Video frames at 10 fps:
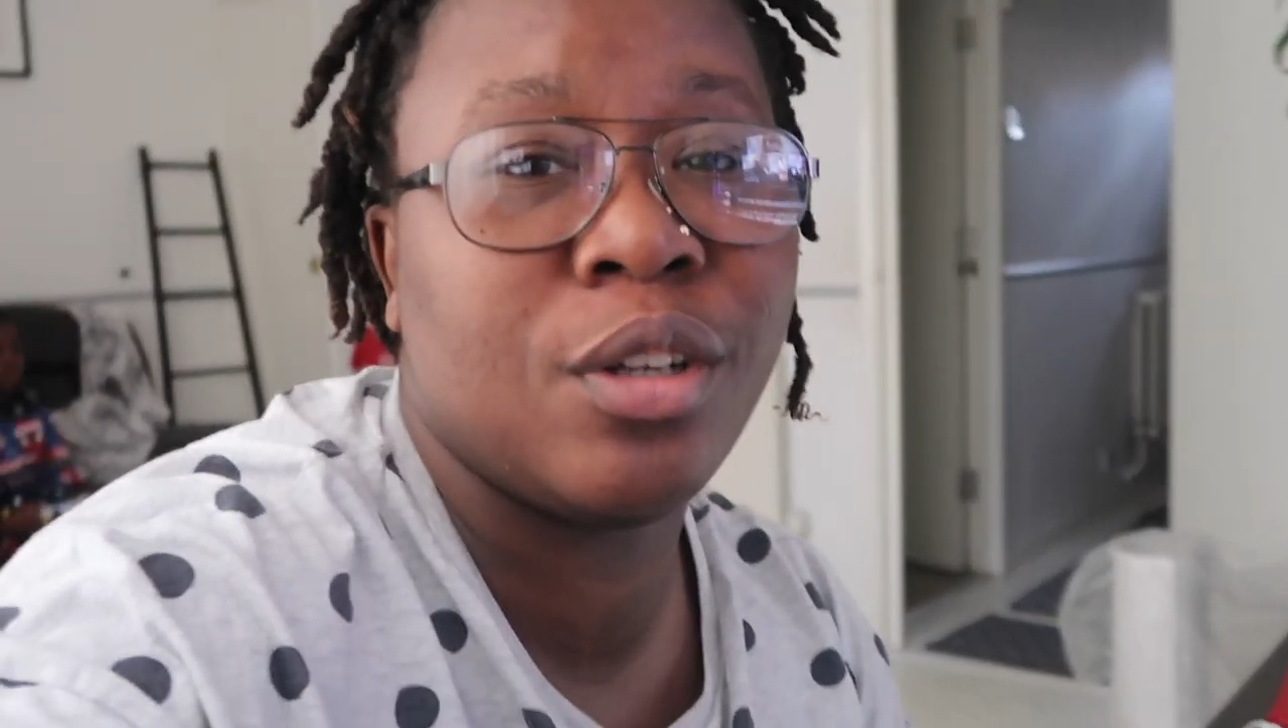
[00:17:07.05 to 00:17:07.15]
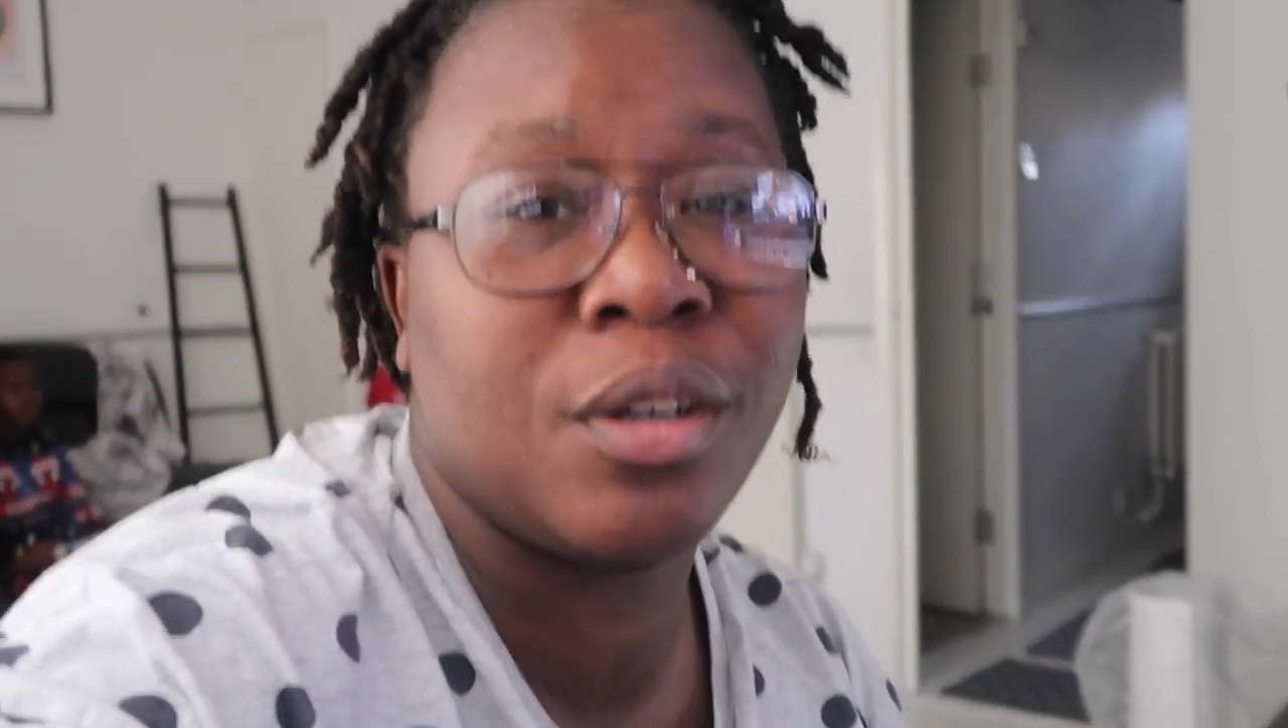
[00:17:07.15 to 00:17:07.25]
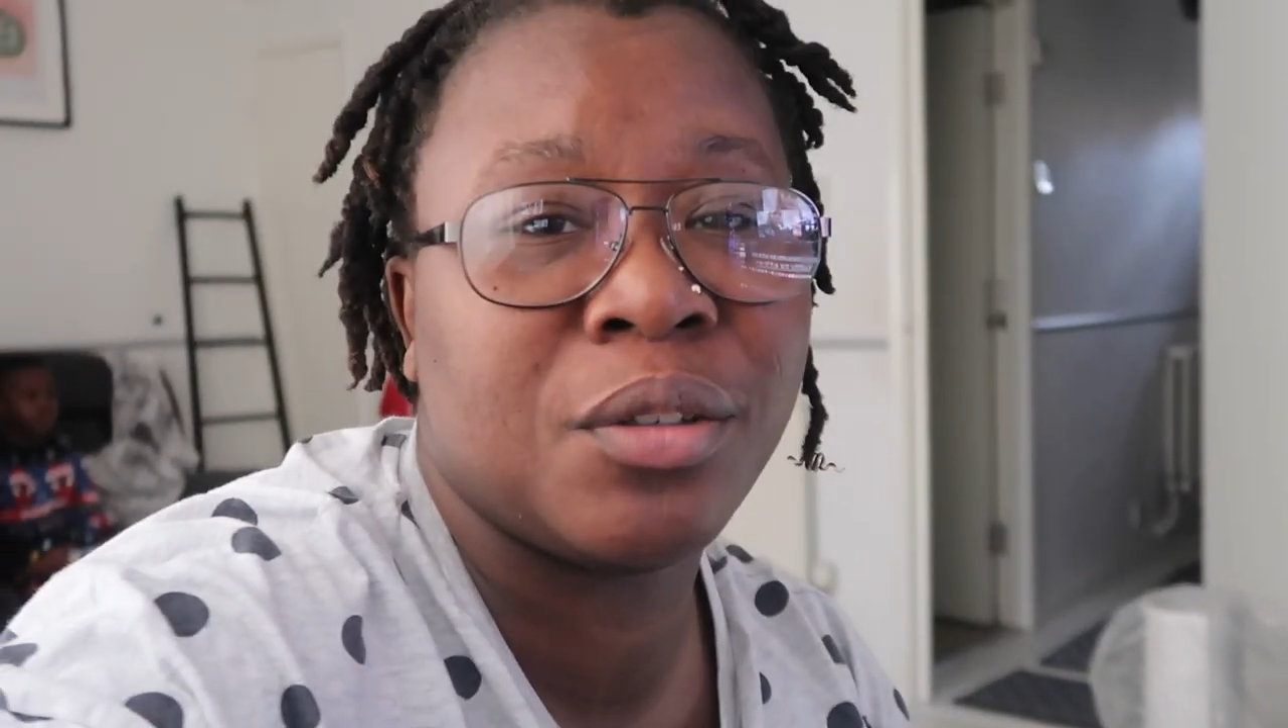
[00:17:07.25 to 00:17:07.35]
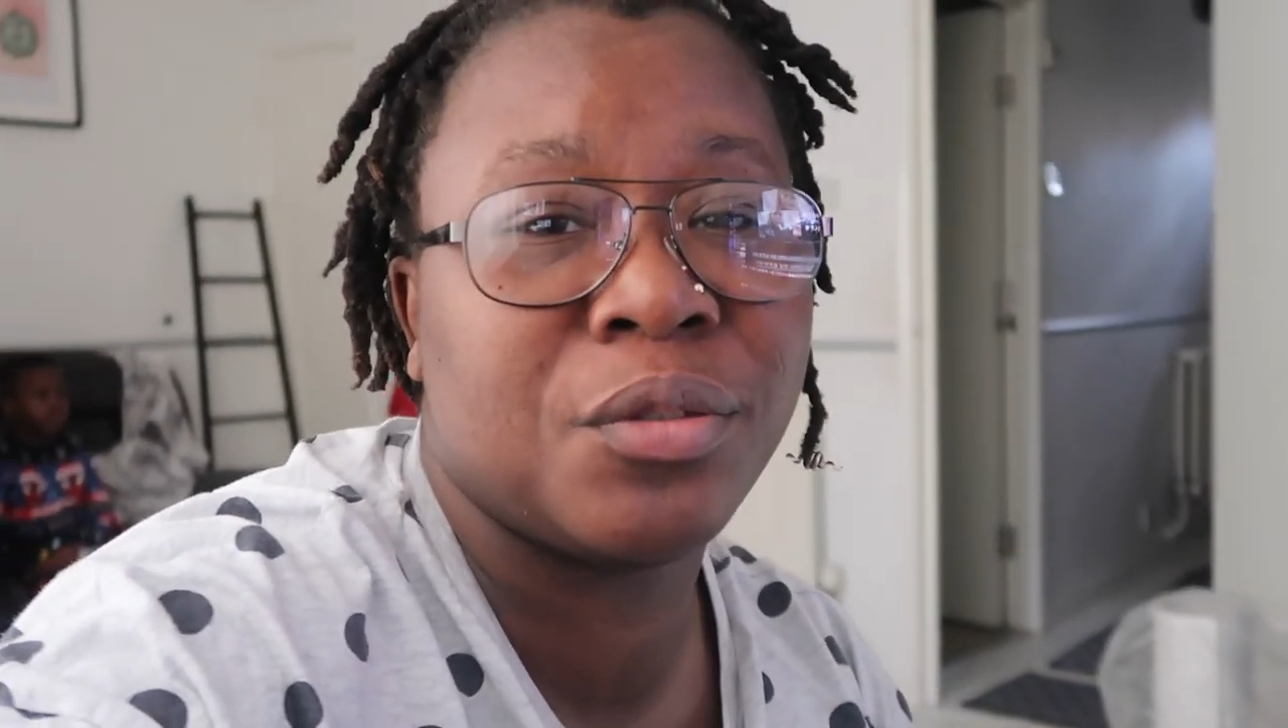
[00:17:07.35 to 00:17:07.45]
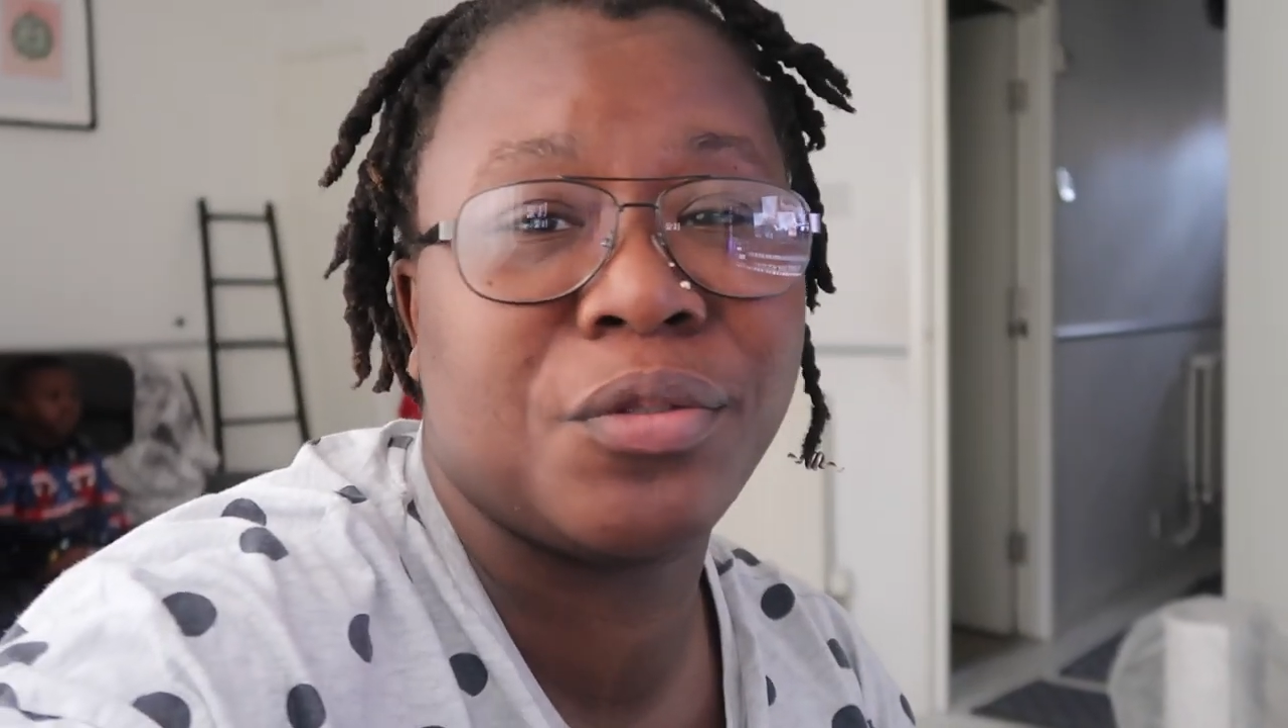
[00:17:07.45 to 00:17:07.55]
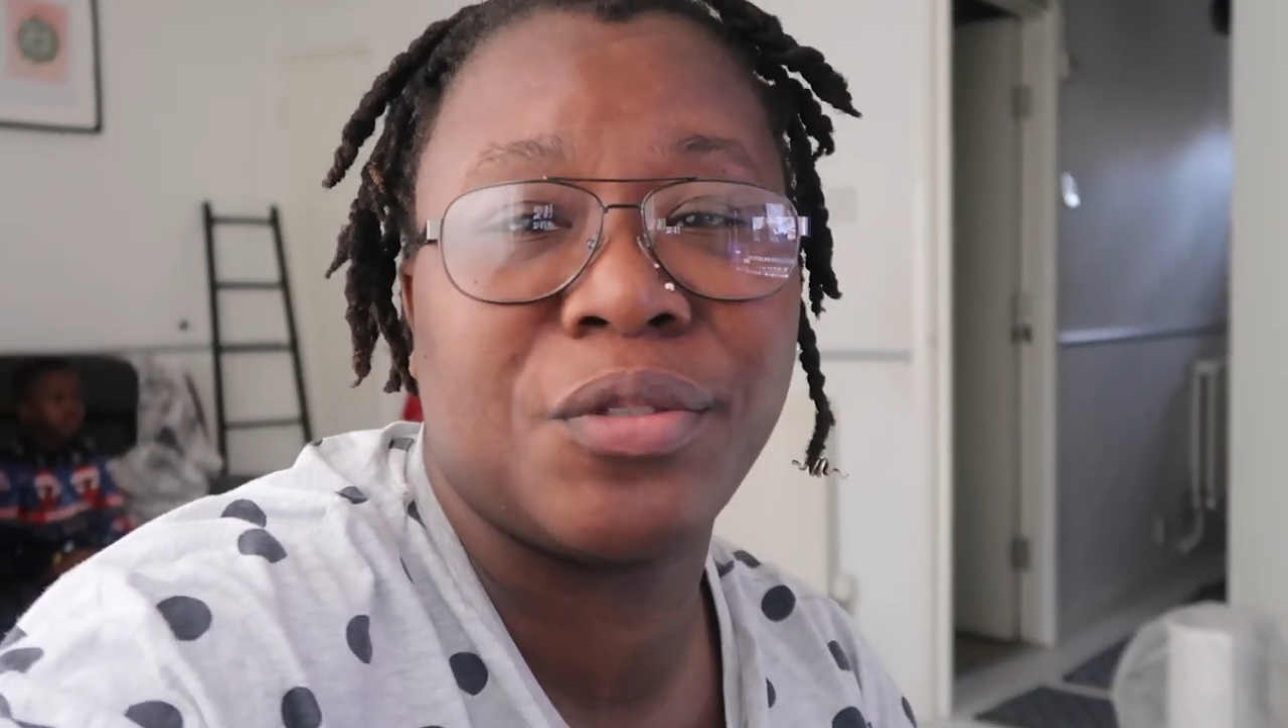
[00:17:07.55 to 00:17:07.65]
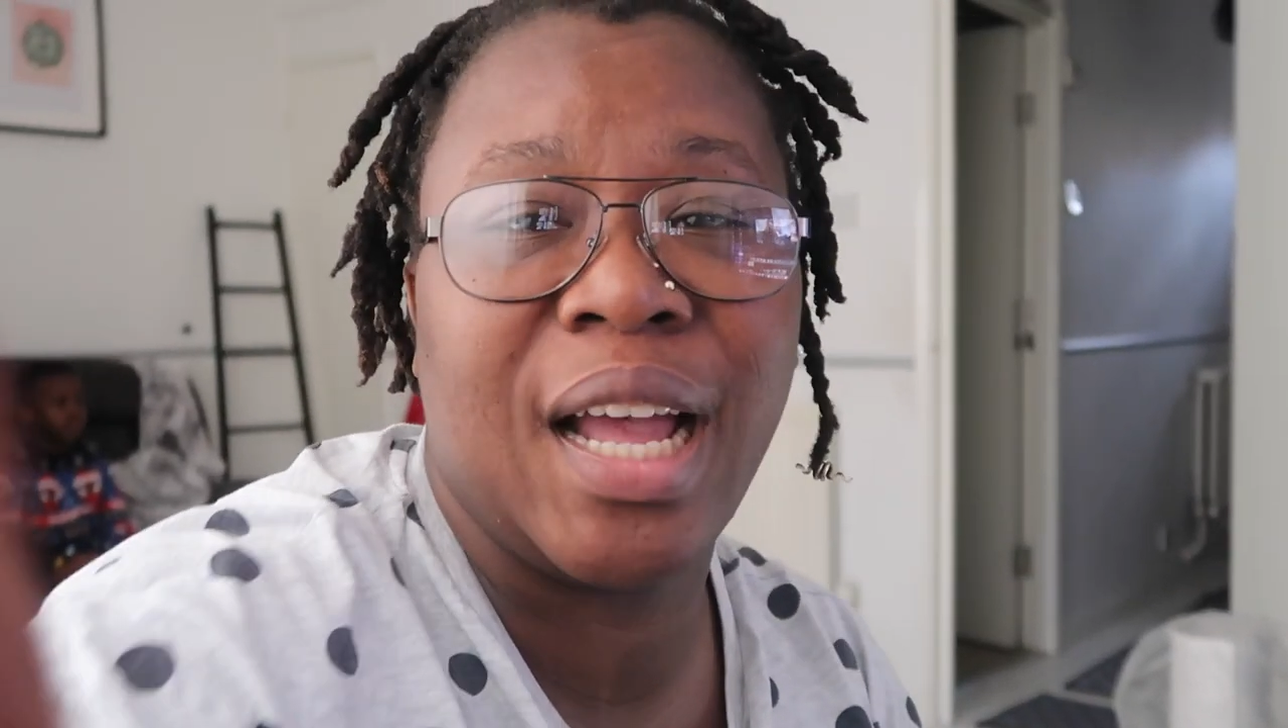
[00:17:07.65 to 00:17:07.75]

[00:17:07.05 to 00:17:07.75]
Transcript: love